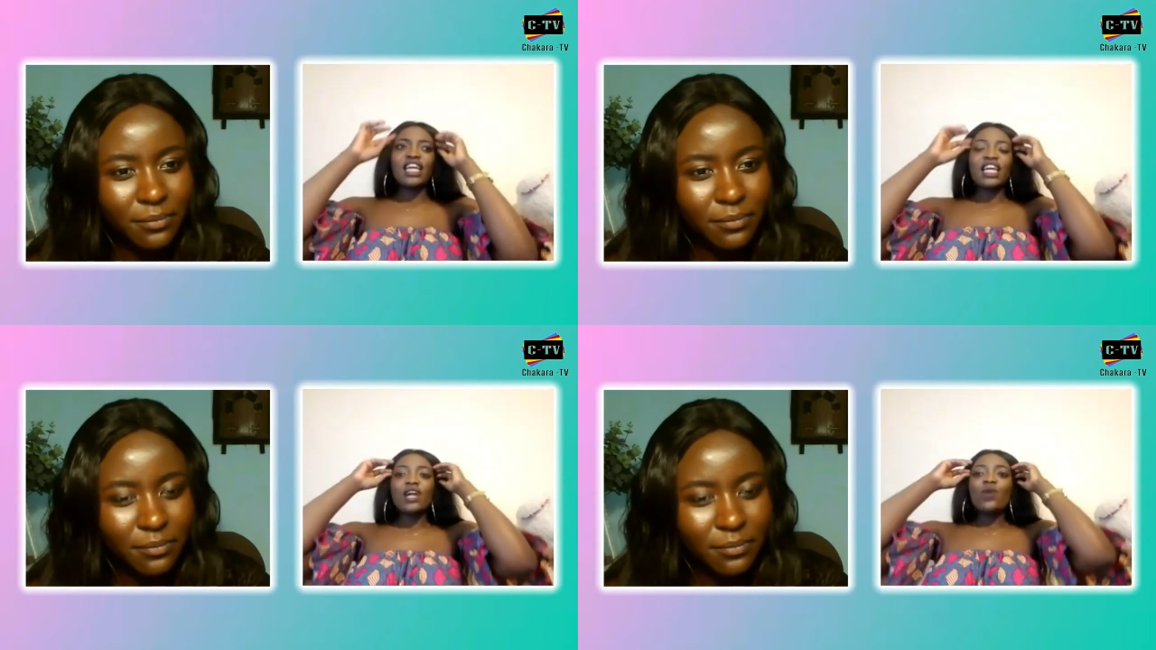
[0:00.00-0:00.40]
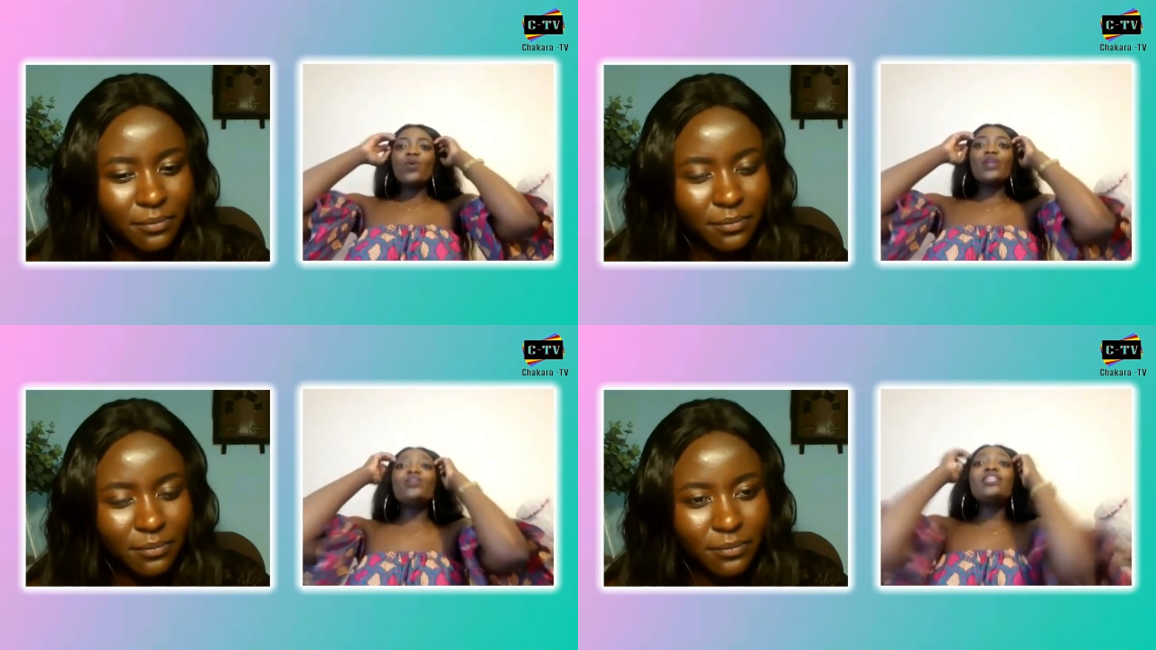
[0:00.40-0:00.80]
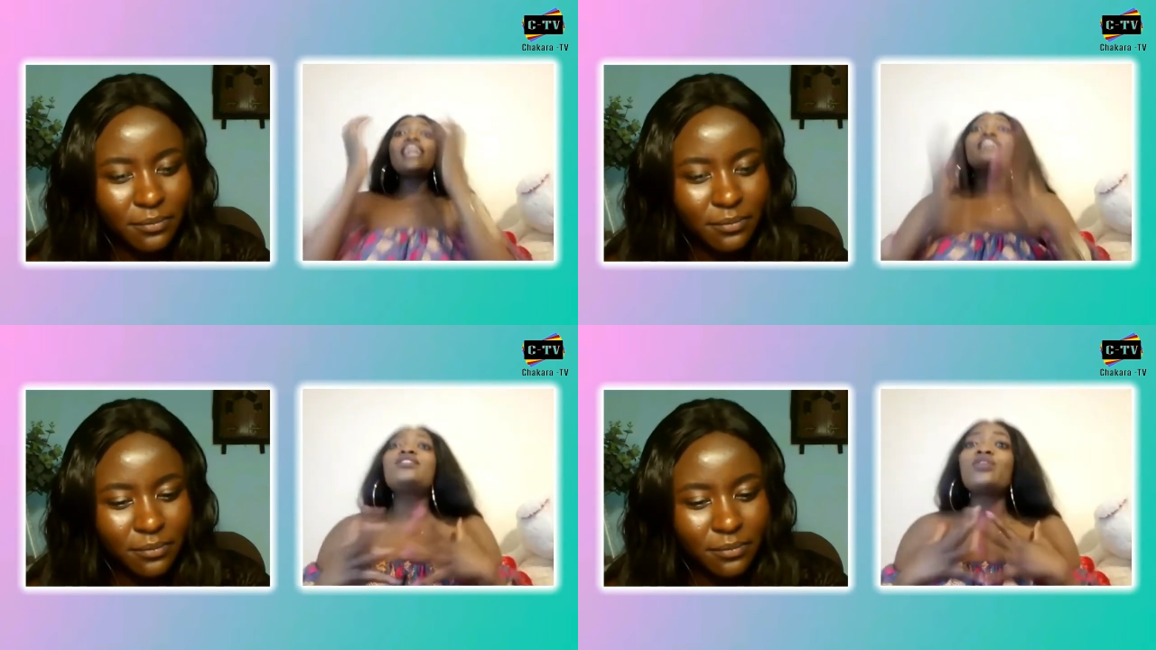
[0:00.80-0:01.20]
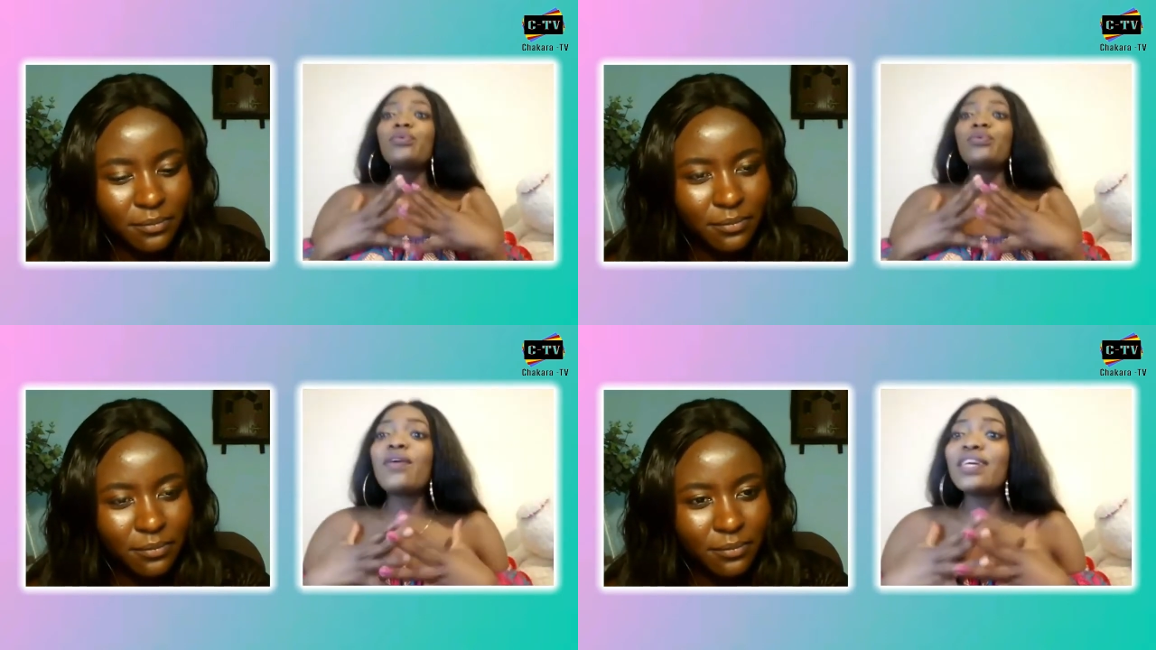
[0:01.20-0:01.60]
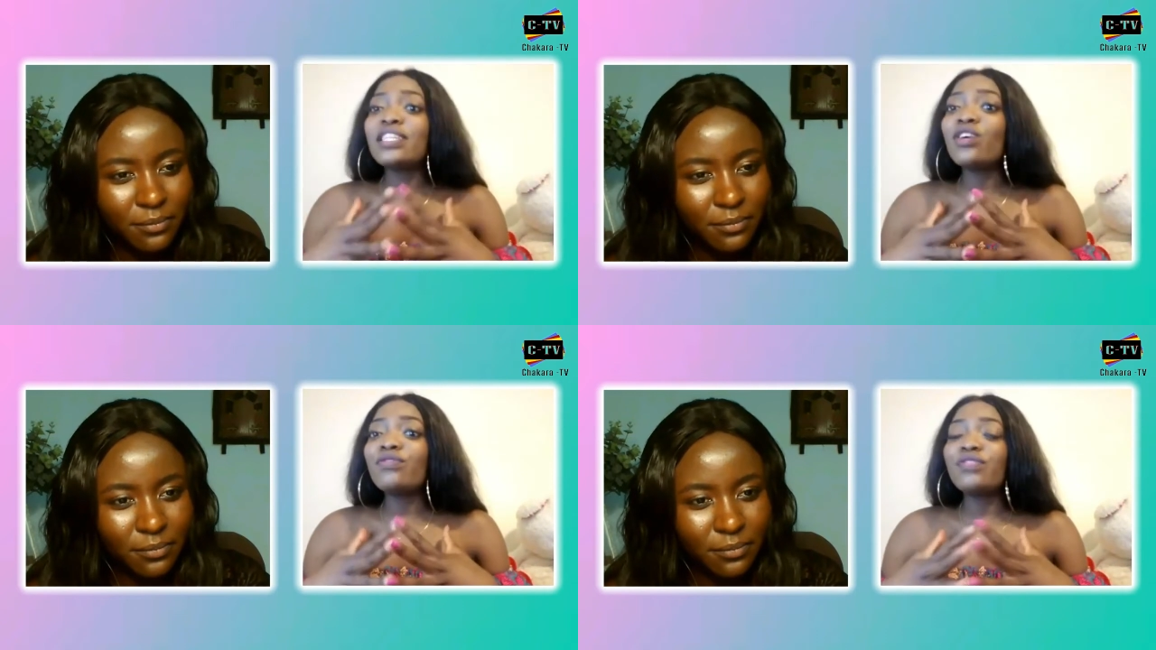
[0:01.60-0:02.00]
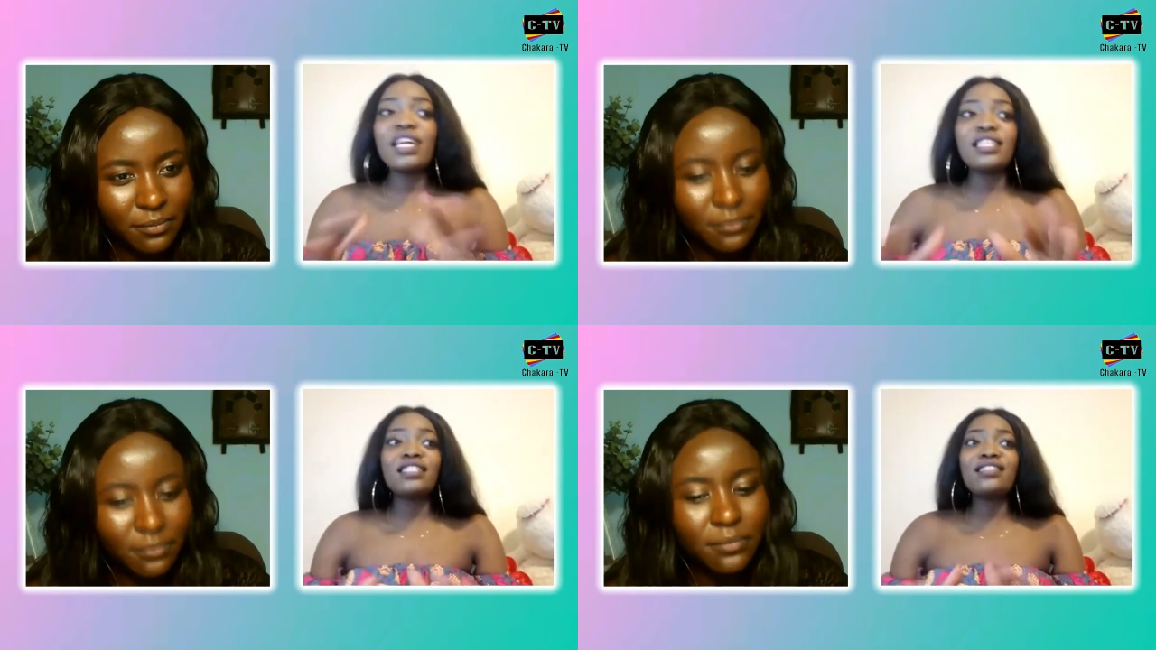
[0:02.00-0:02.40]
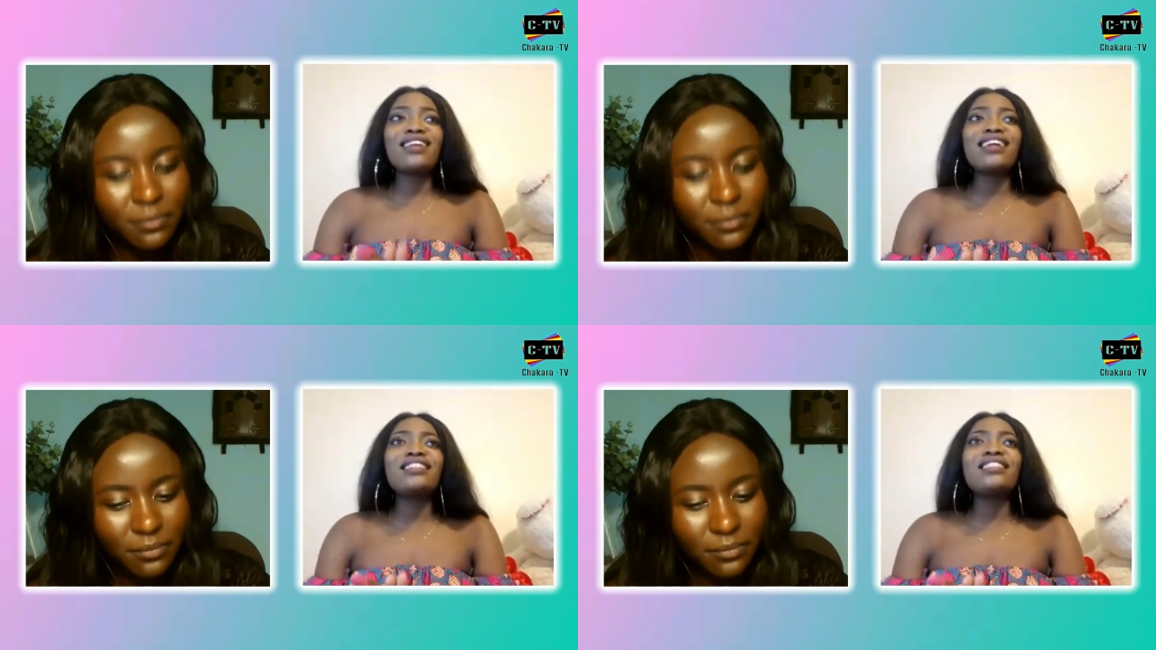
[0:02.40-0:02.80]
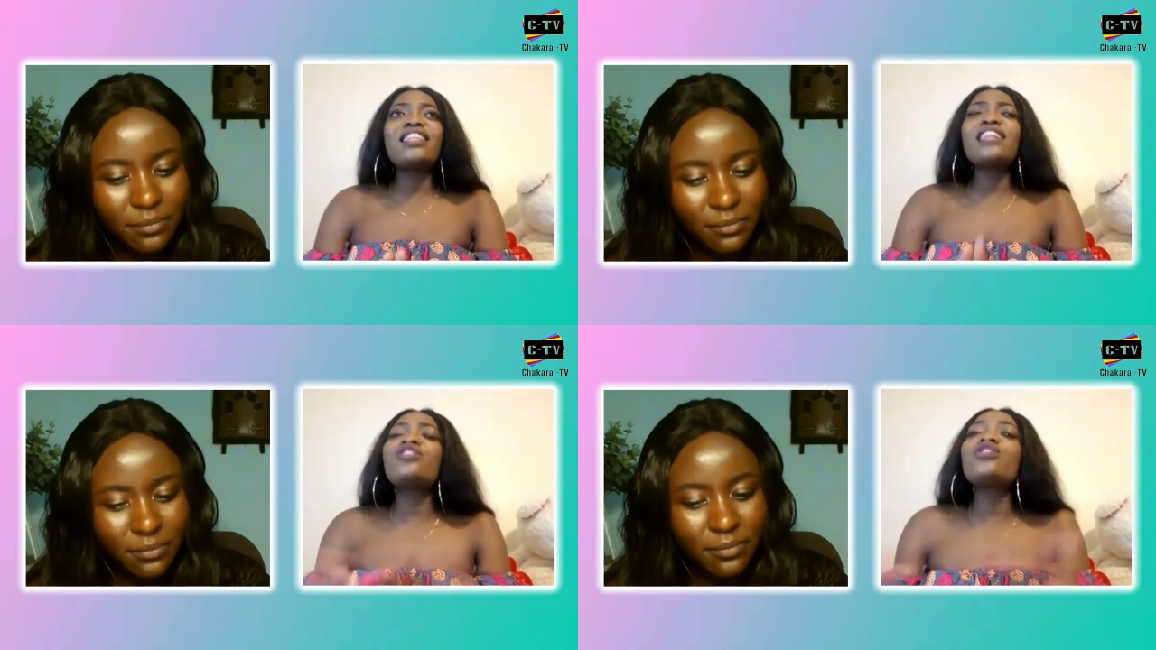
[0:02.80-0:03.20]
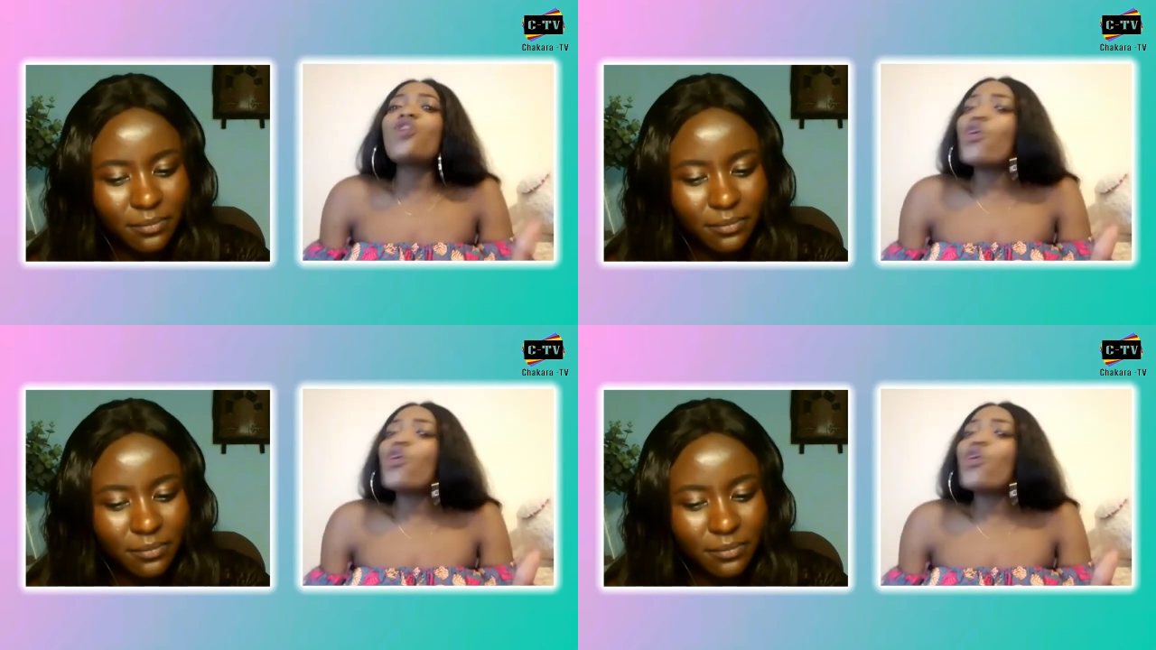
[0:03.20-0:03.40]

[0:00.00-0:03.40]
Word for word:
Speaker 1: we don't like to support ourselves. That's mm. that's that's just us.